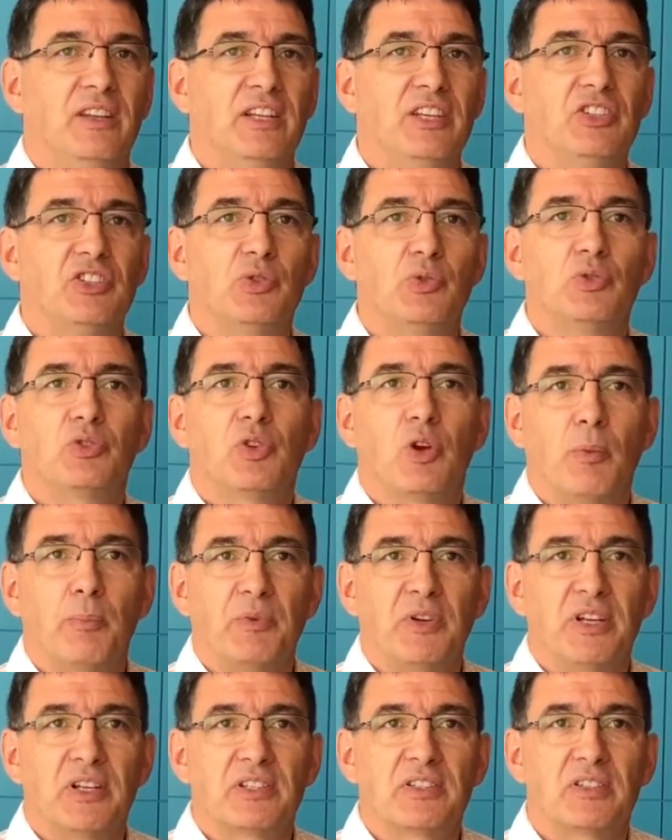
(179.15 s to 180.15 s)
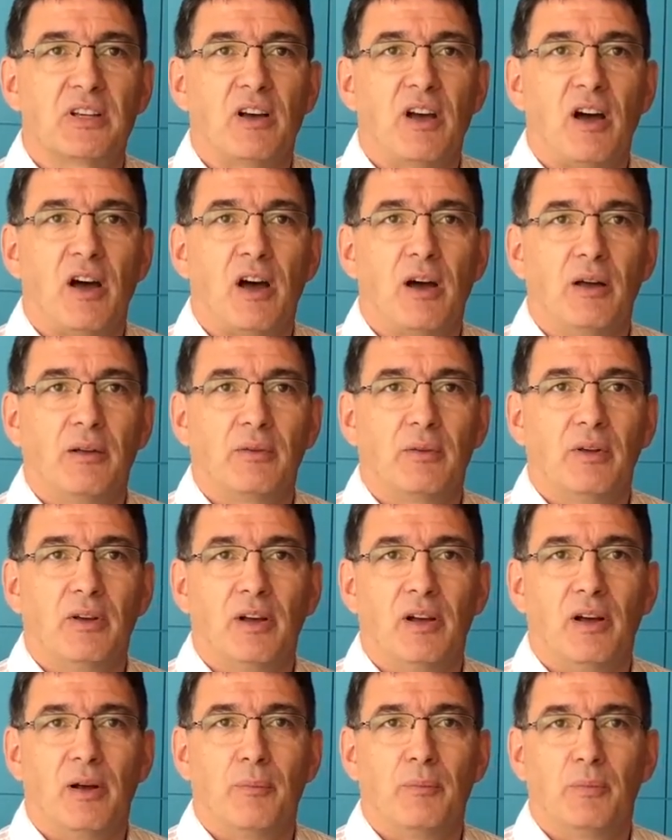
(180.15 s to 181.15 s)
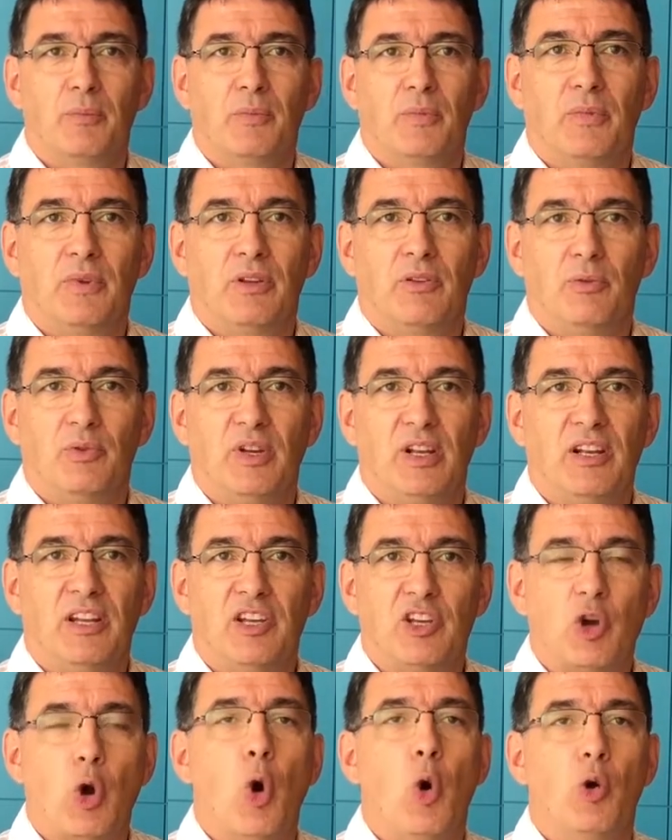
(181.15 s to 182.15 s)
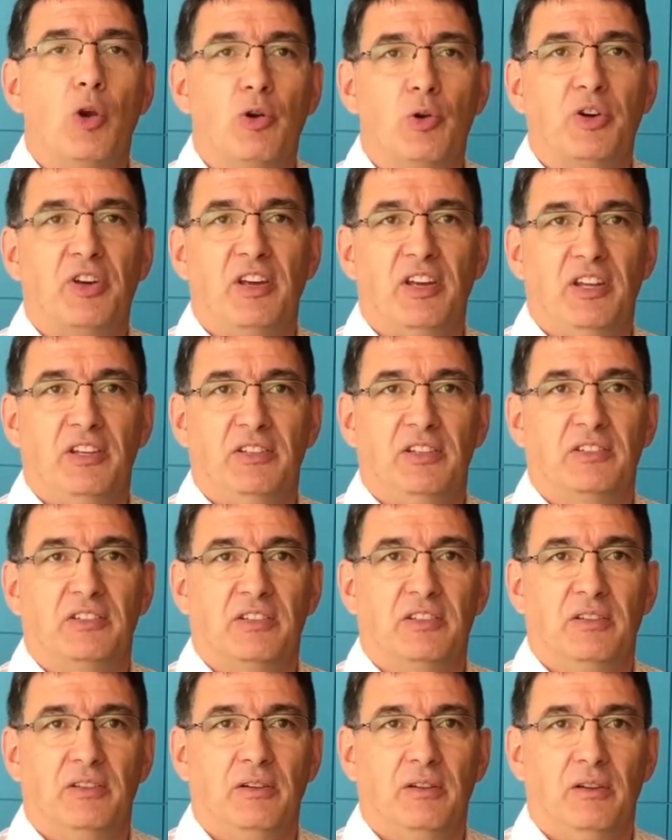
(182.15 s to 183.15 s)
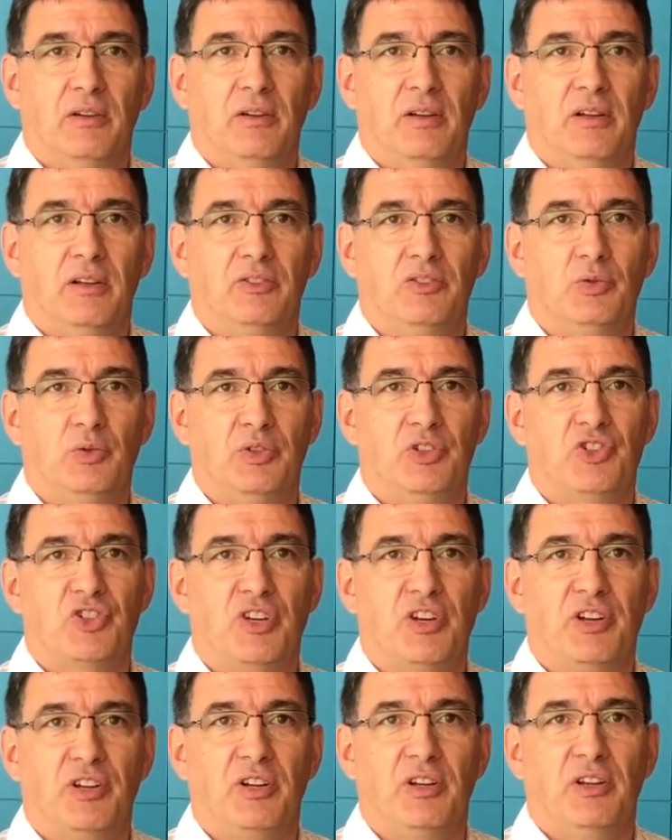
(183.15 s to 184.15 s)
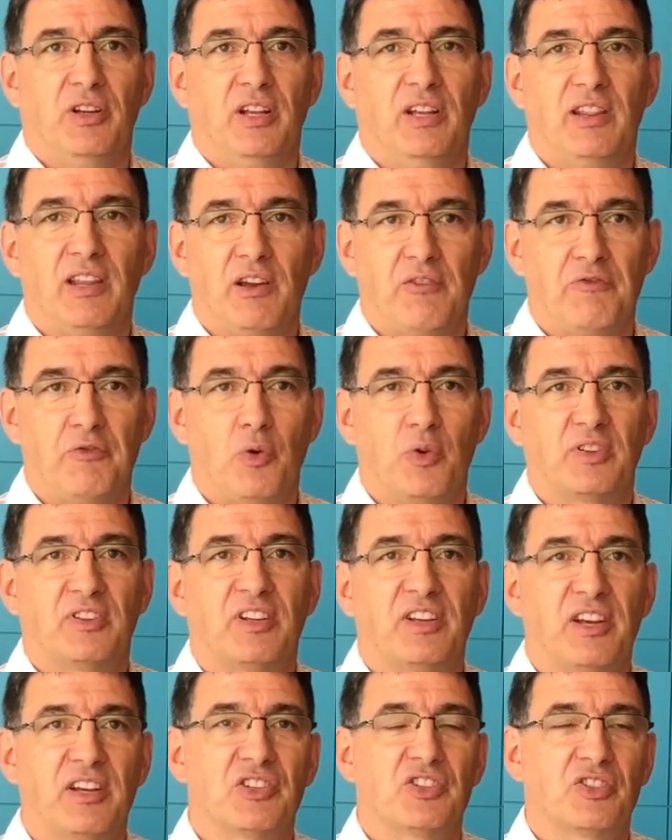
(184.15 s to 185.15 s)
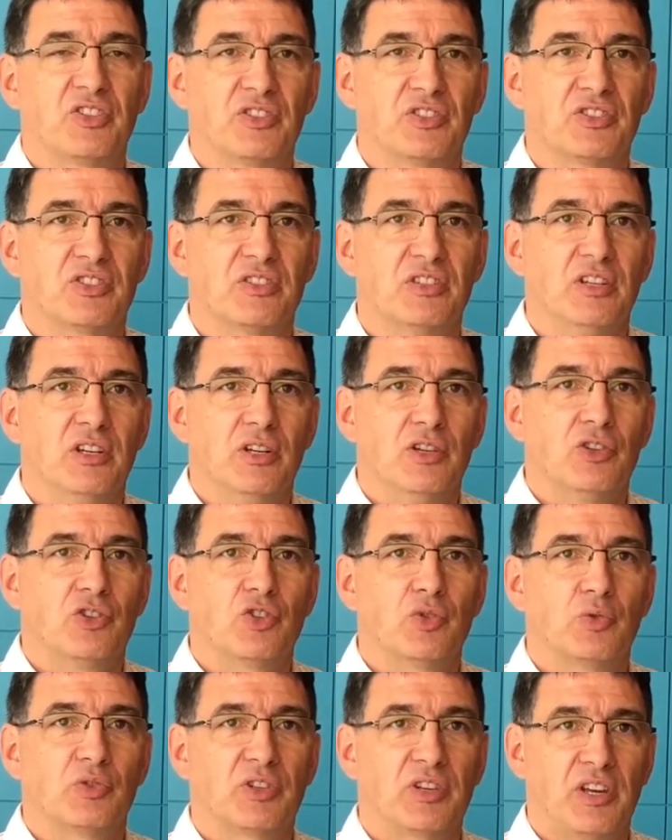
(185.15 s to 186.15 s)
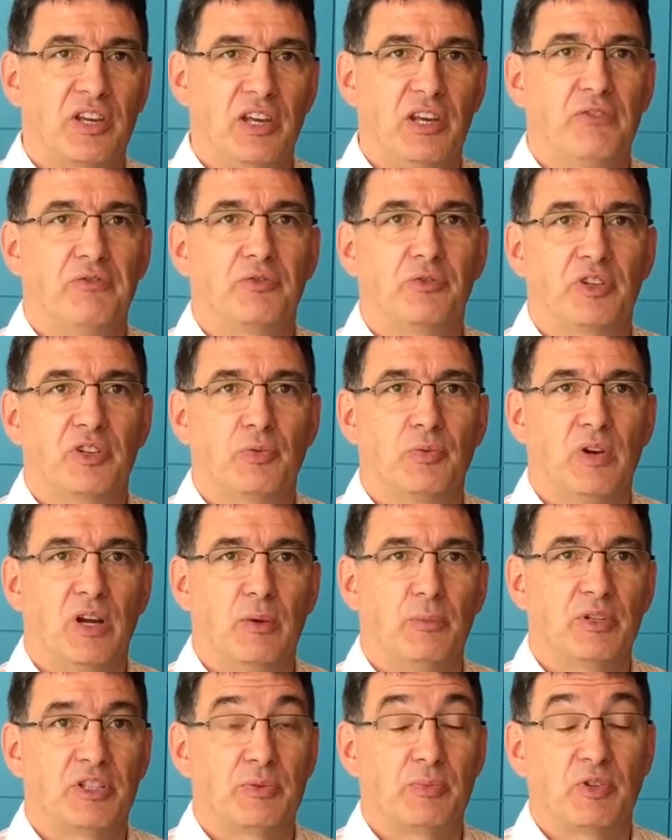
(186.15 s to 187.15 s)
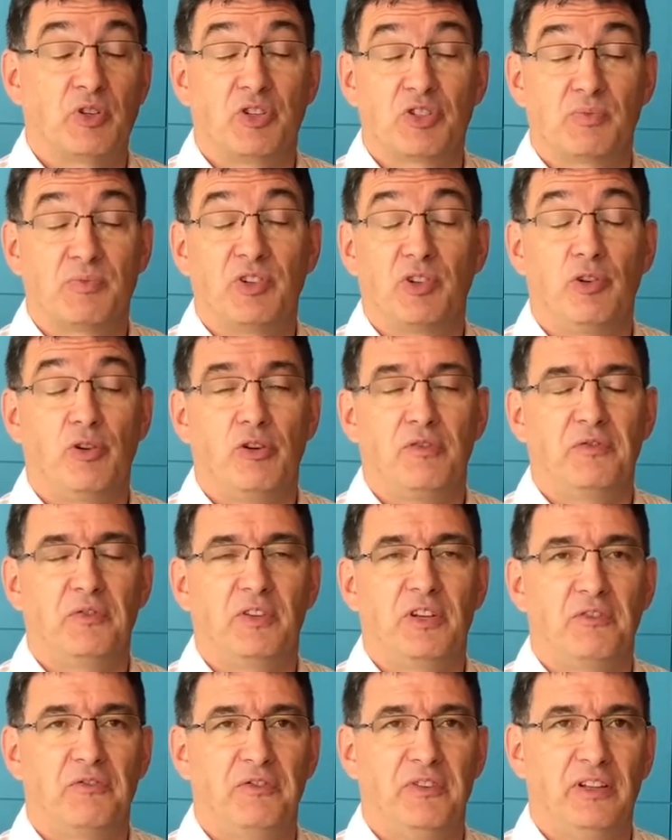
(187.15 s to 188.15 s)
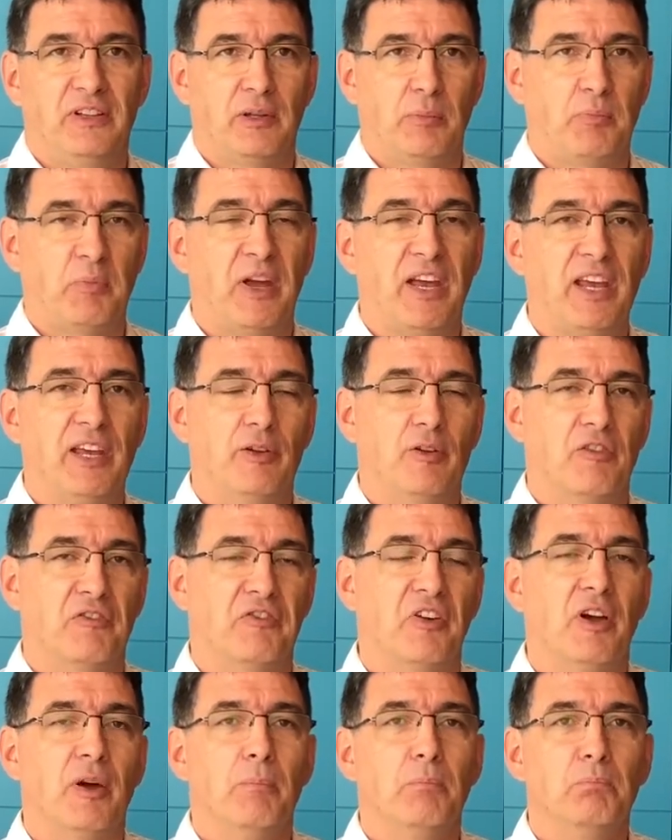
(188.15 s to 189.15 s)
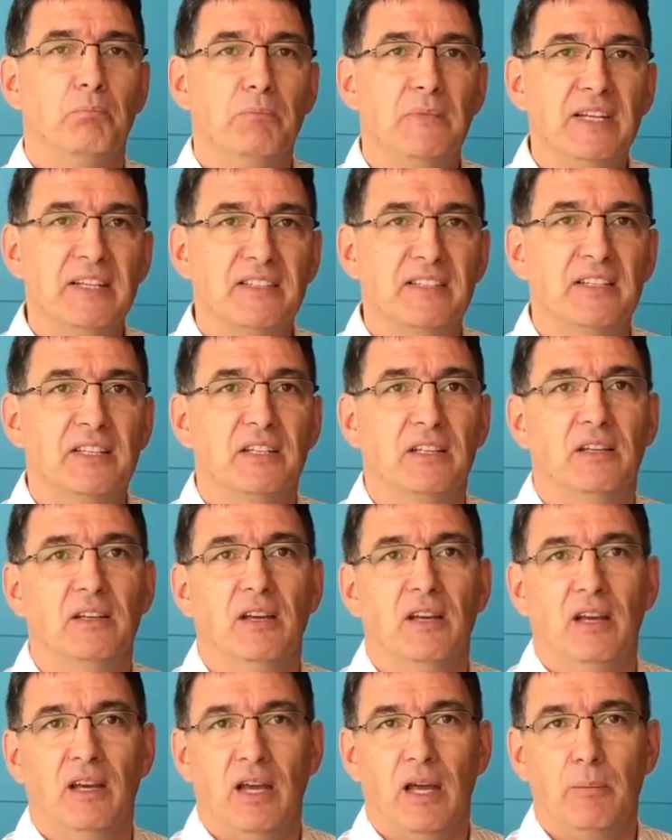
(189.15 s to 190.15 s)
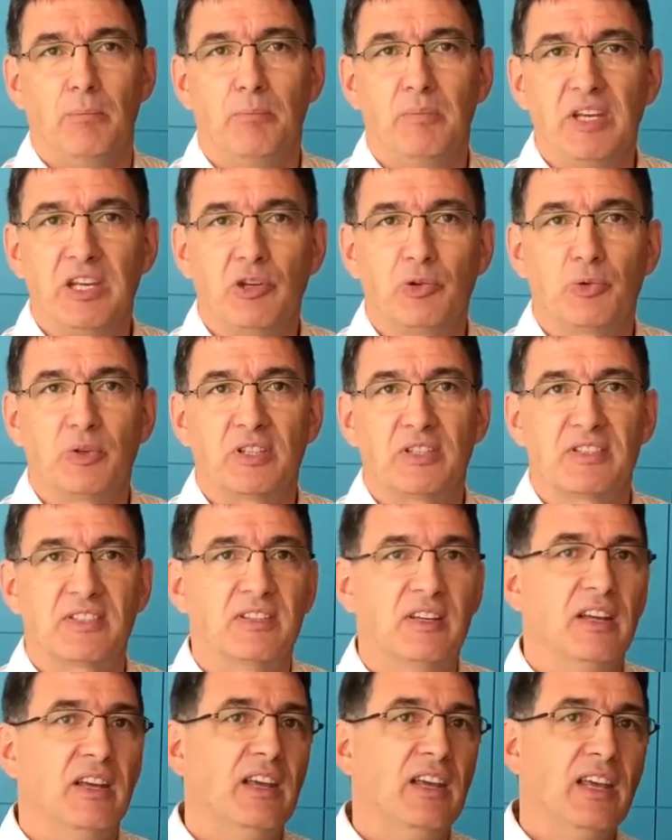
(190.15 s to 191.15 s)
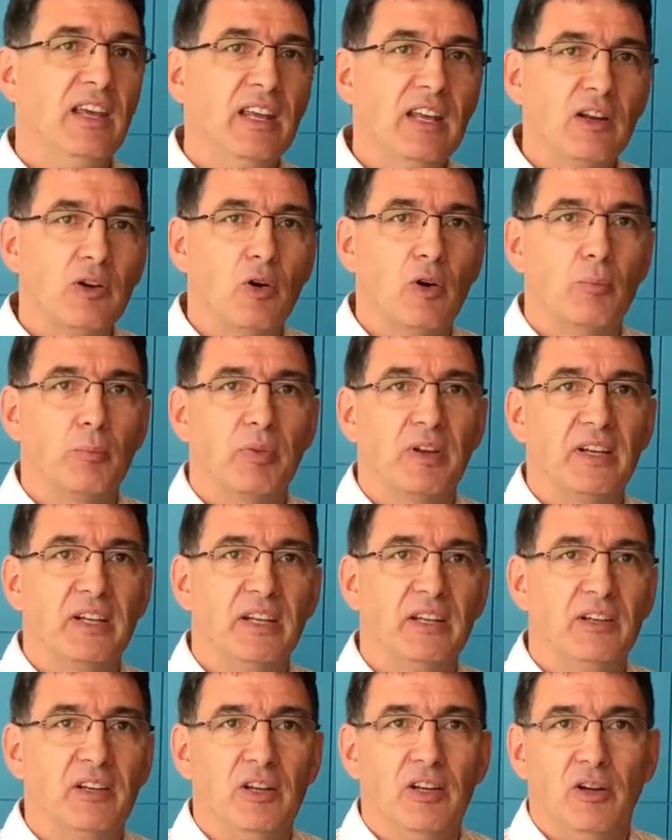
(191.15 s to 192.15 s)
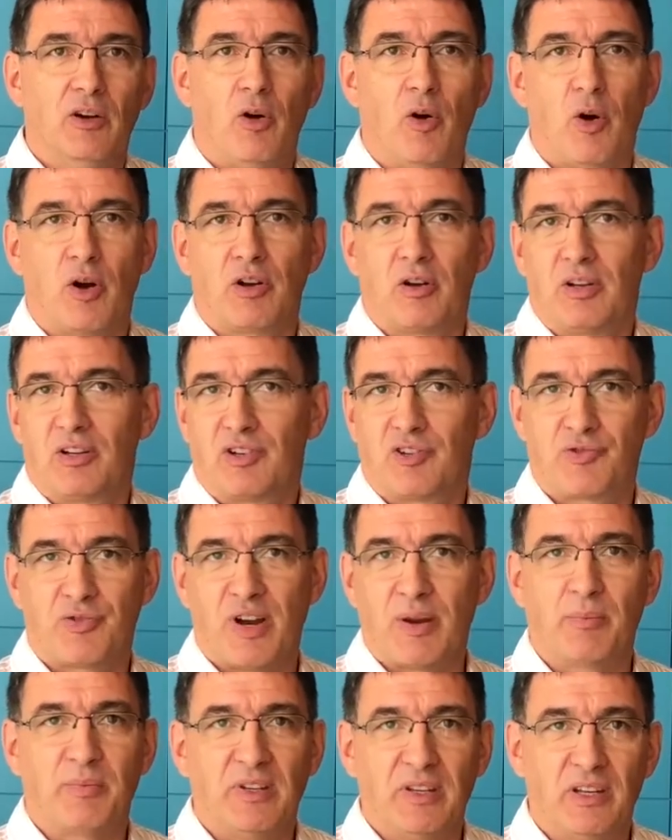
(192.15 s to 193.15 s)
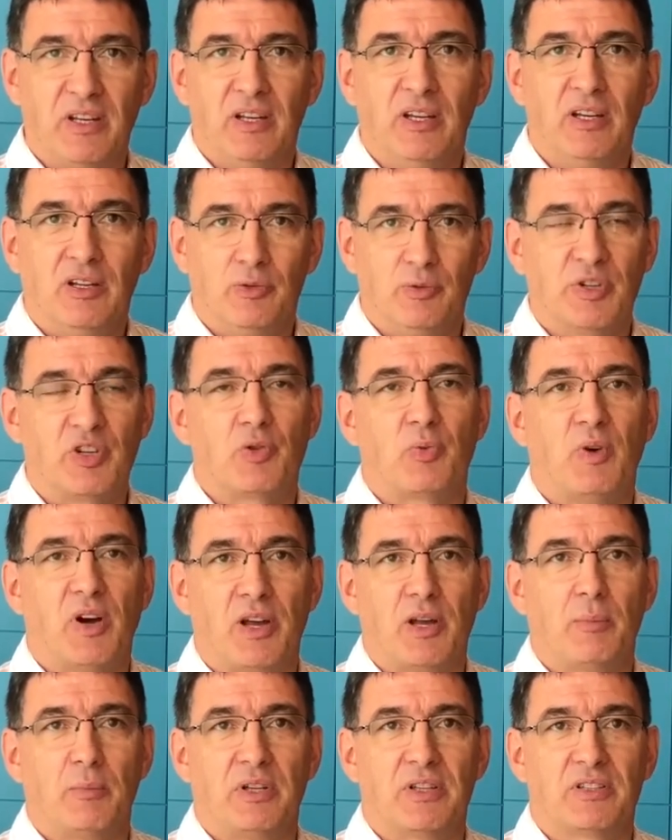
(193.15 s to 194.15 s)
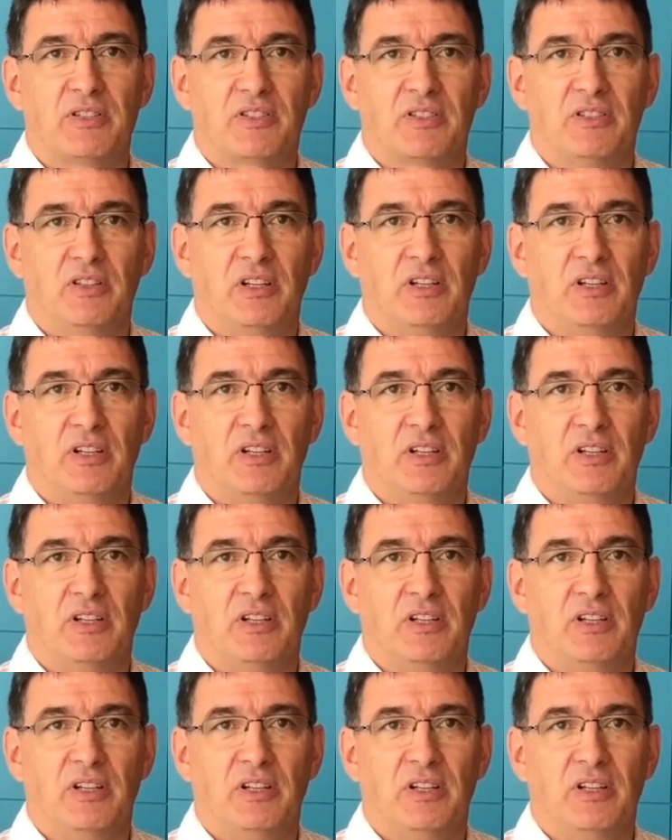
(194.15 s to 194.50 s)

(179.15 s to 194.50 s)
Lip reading: These 2 topics are really co-located to each other, and therefore testers should care for requirements, because very often they feel the pain of missing, ambiguous, incomplete or crappy requirements.